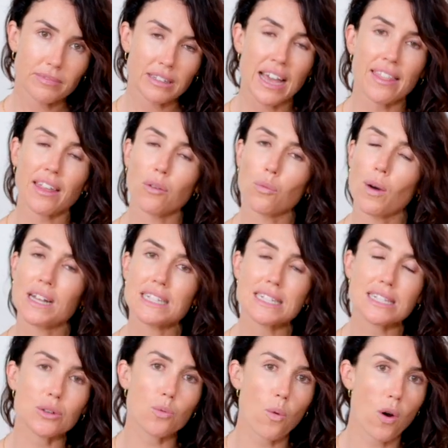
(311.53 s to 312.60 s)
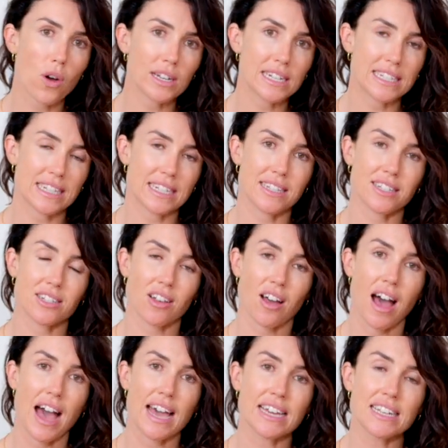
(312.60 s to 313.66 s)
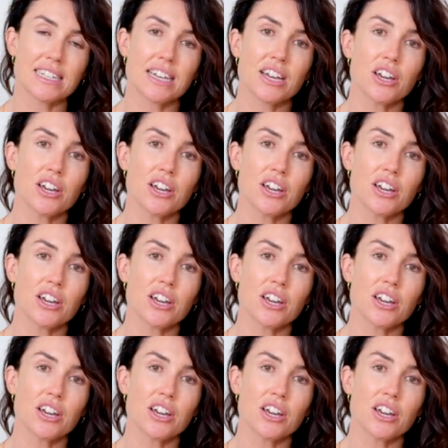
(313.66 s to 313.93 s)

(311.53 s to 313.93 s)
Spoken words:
And then once the wand is inside,